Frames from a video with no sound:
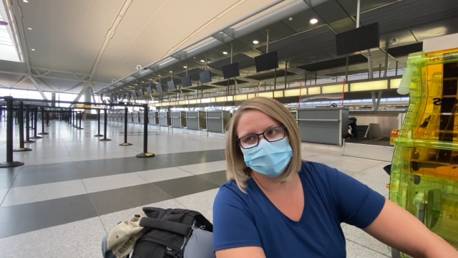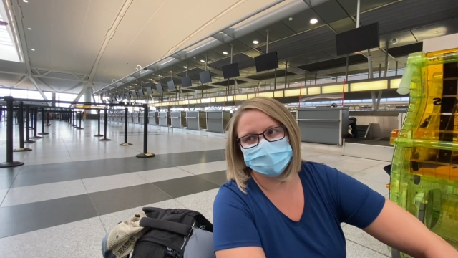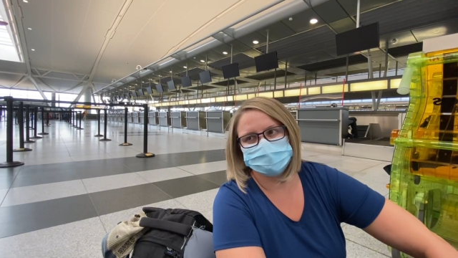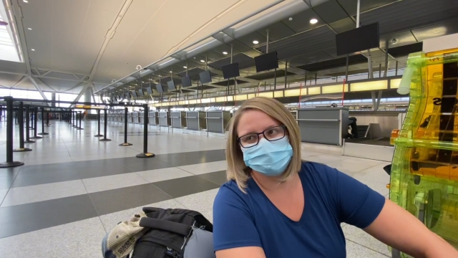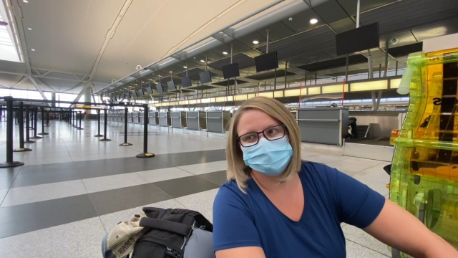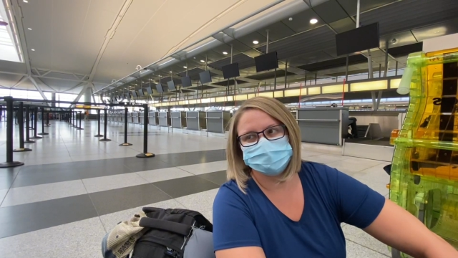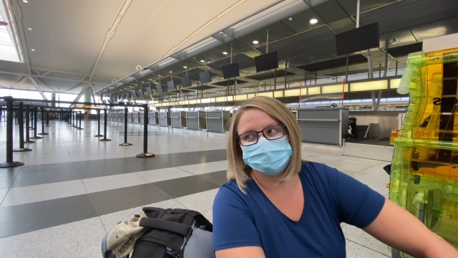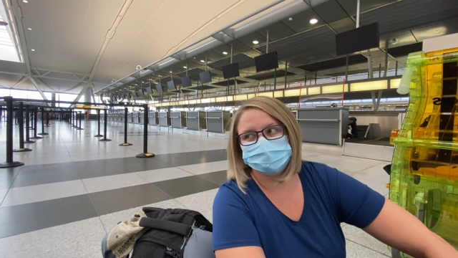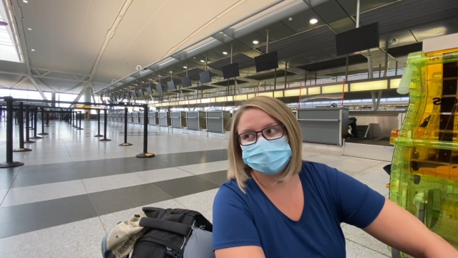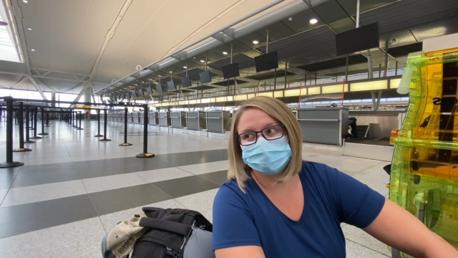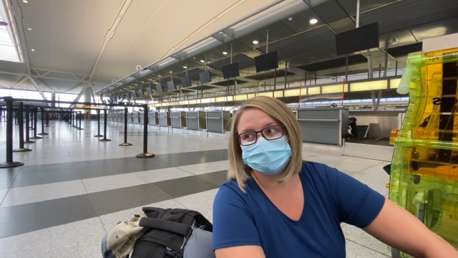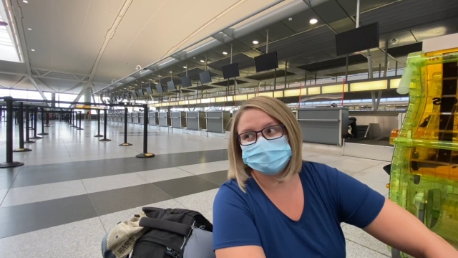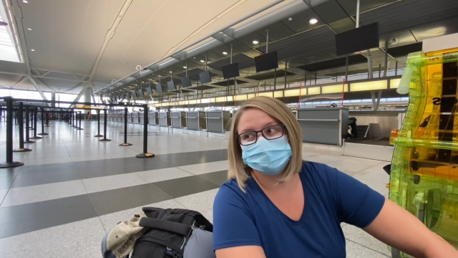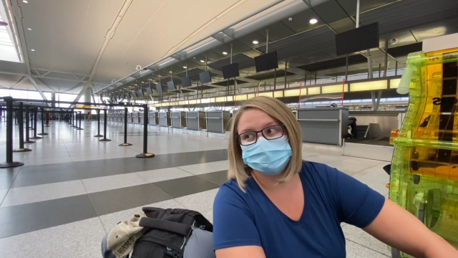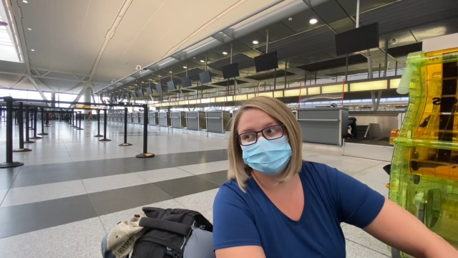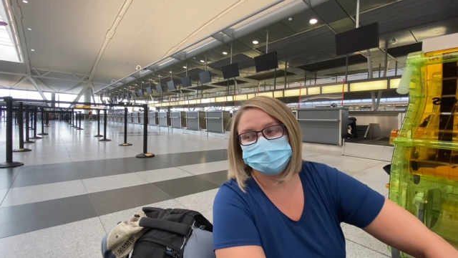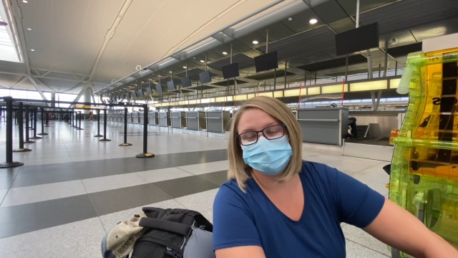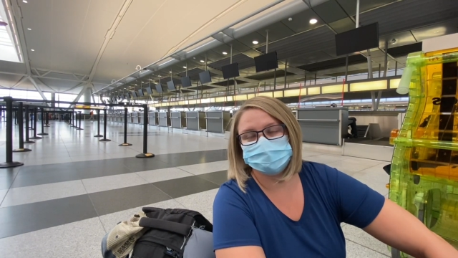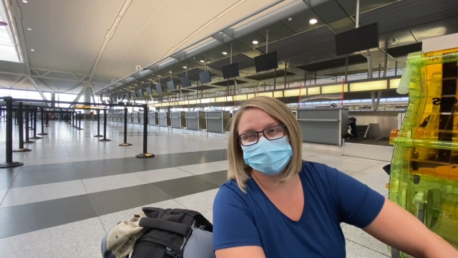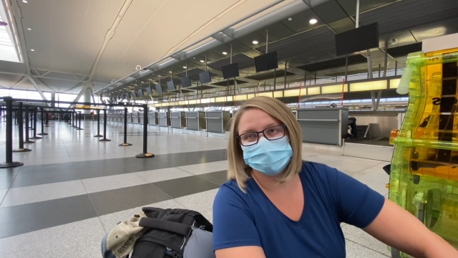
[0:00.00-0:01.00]
So what they
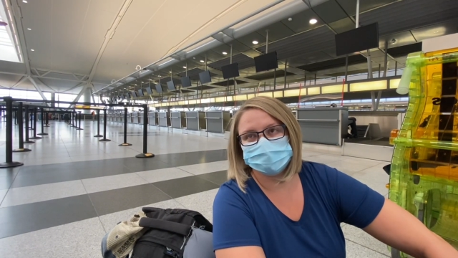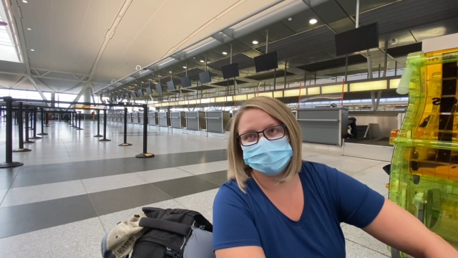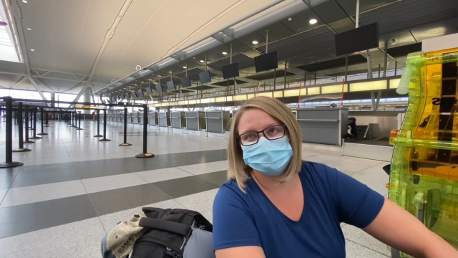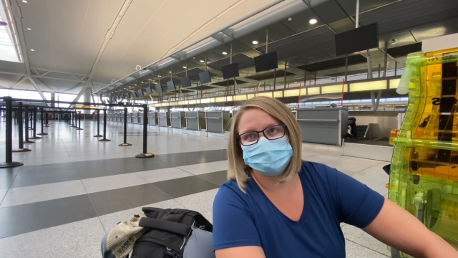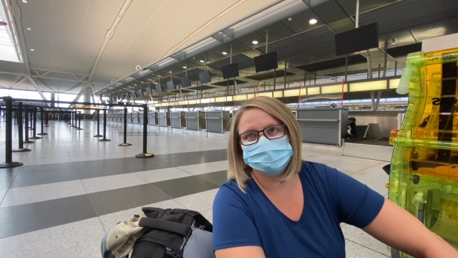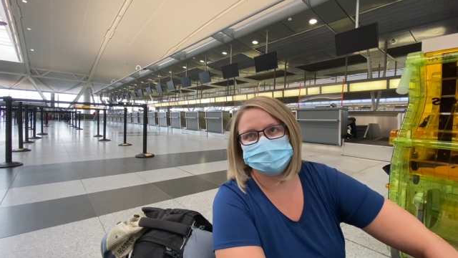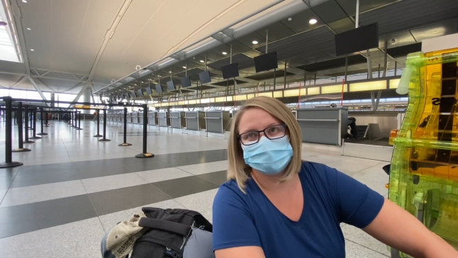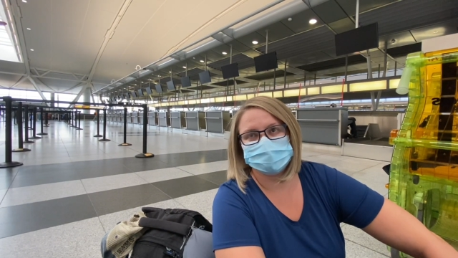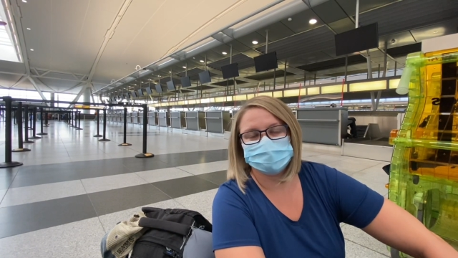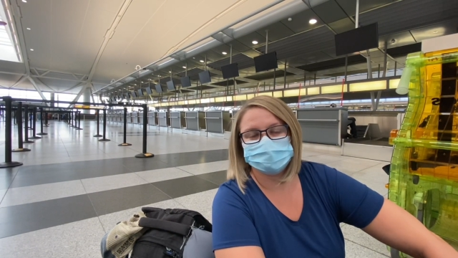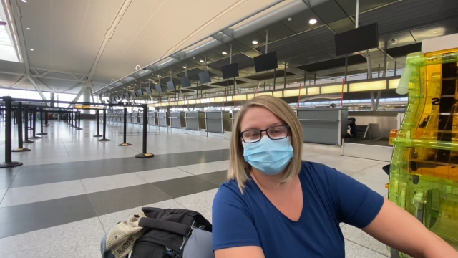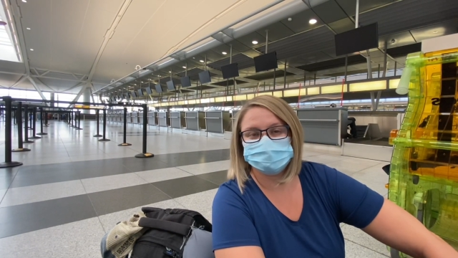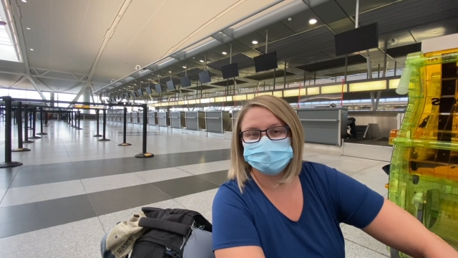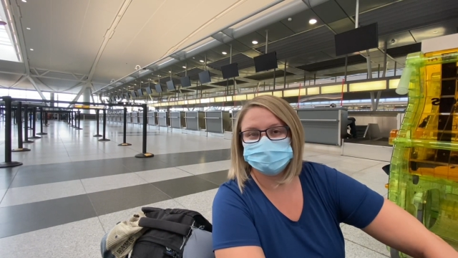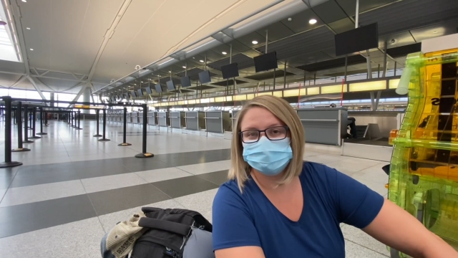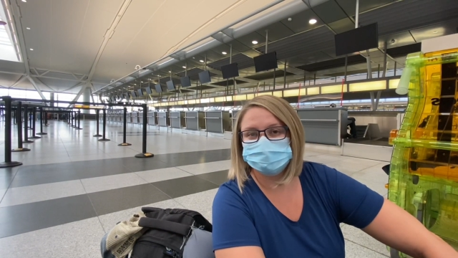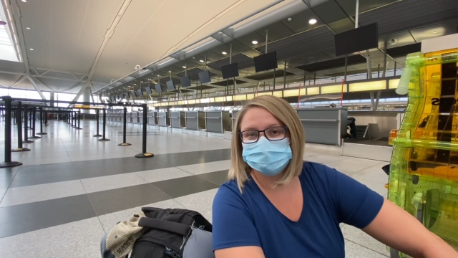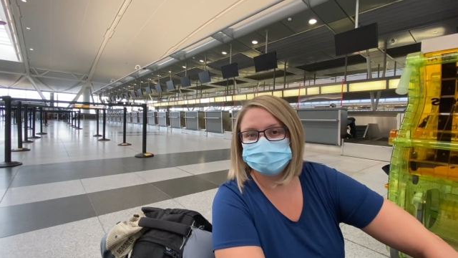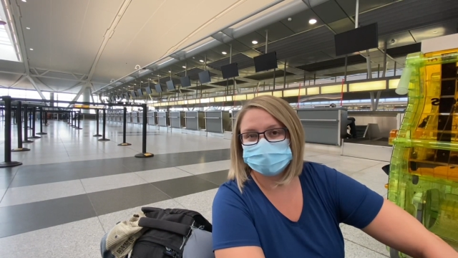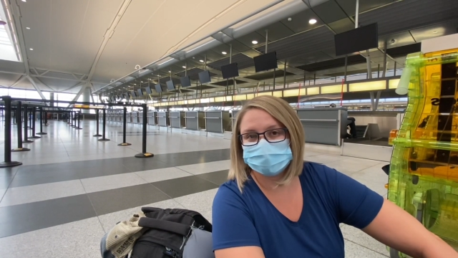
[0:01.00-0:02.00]
did was they have
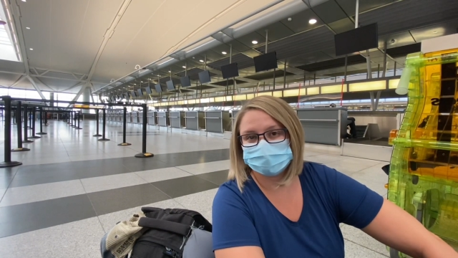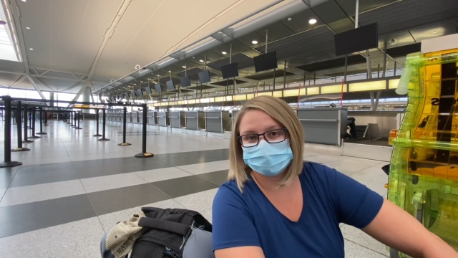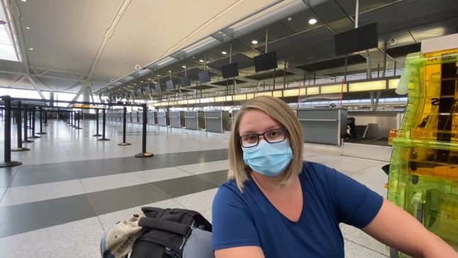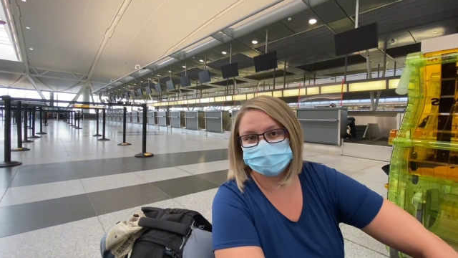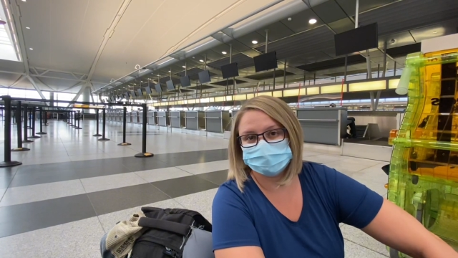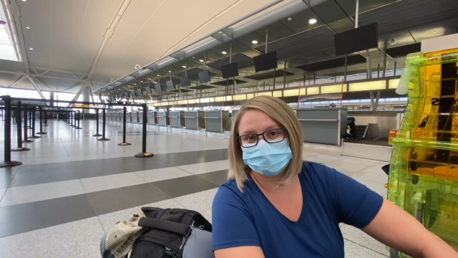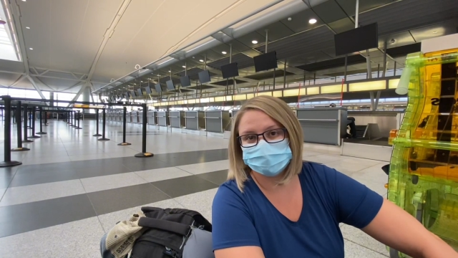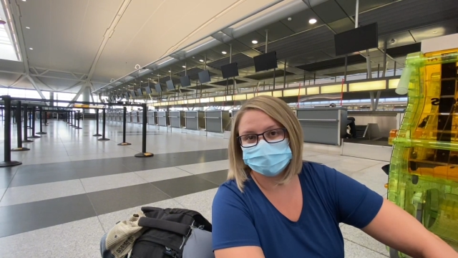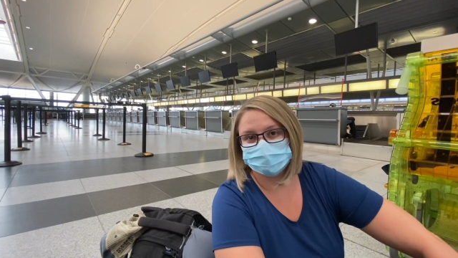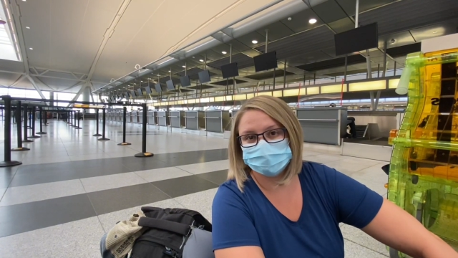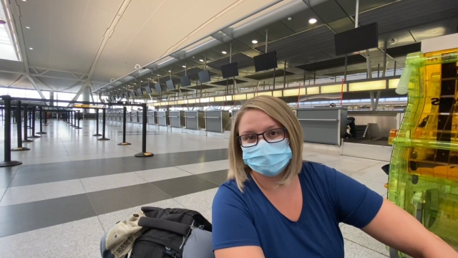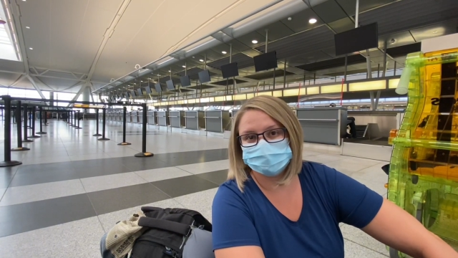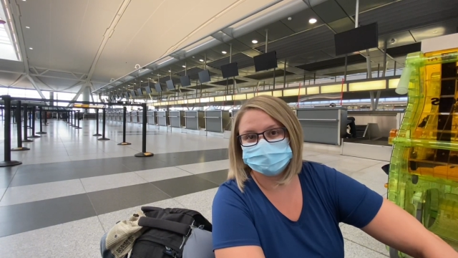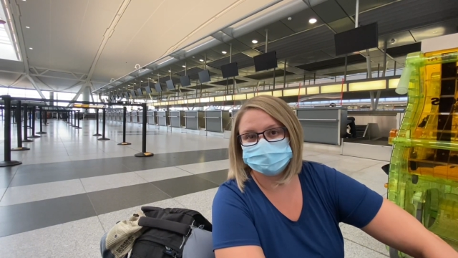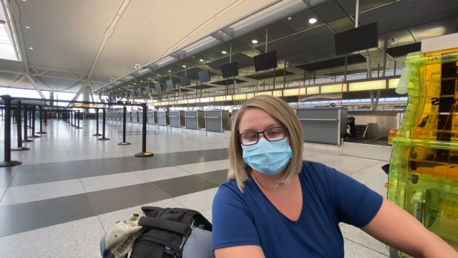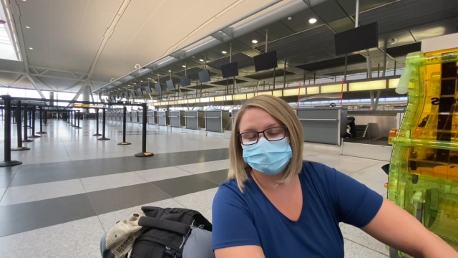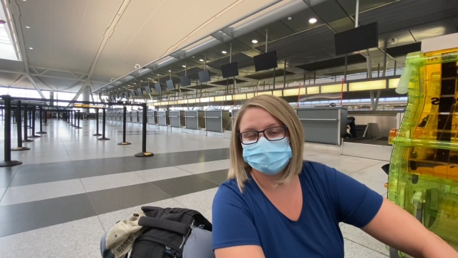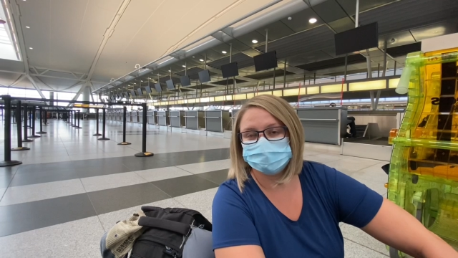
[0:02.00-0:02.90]
two check-in rows.